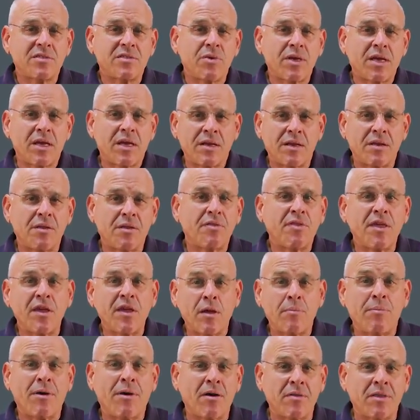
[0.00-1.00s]
We can
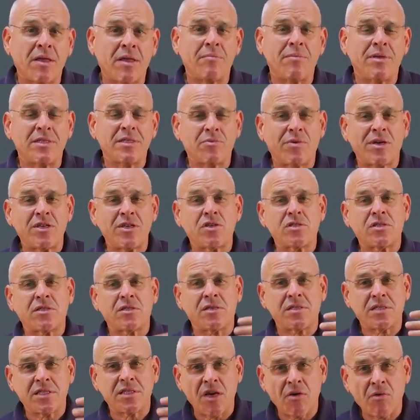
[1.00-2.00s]
think about them as
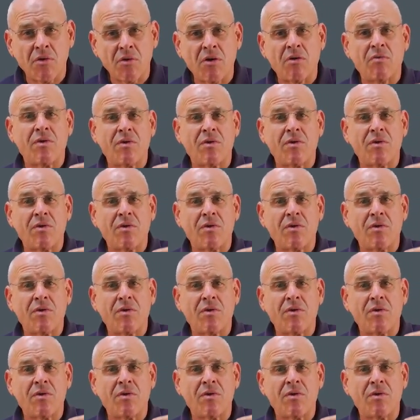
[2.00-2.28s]
register 0,